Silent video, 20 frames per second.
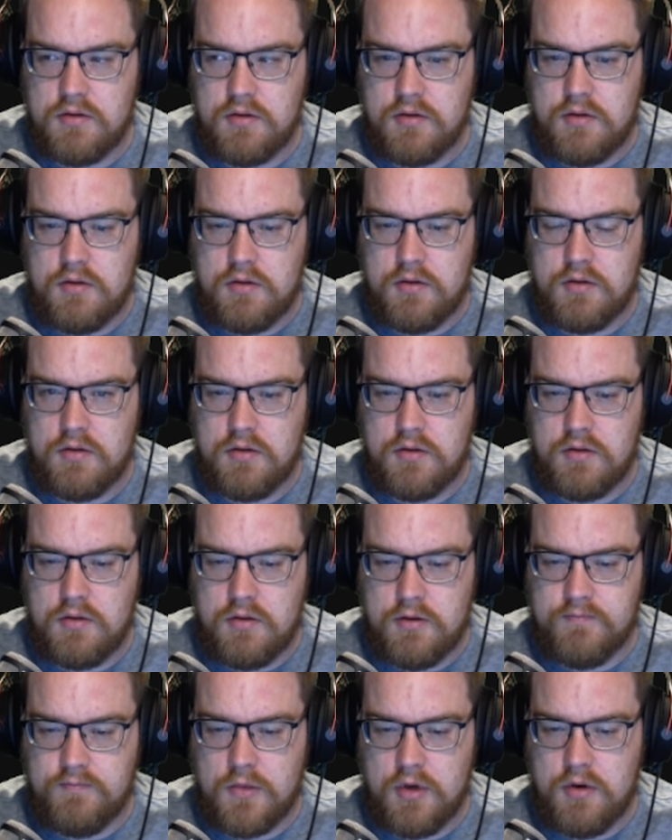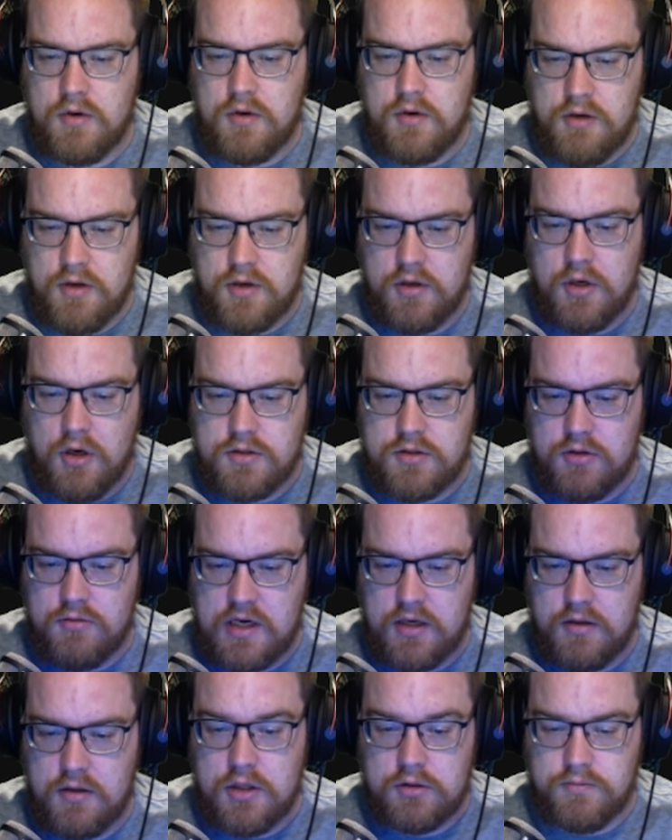It's translucent and able to
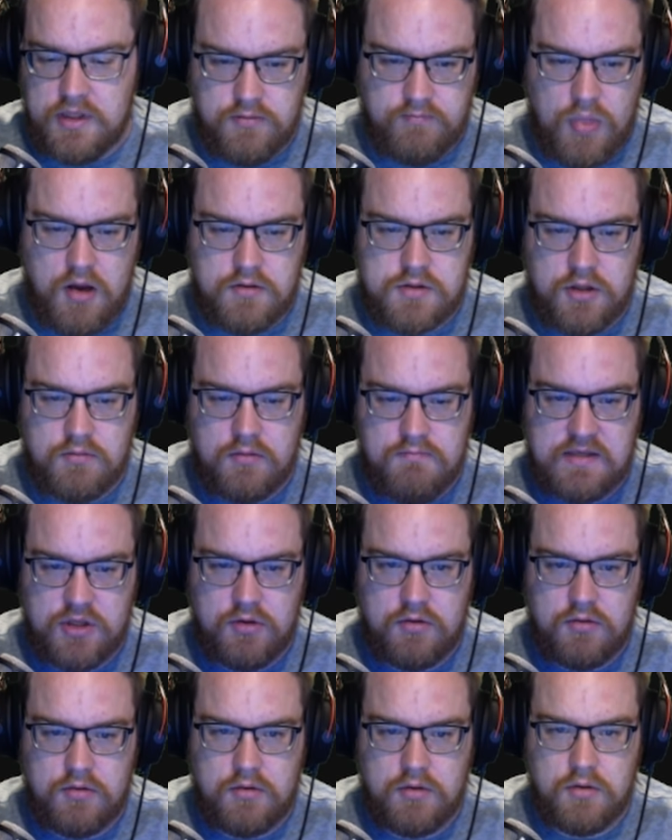pass through soft blocks.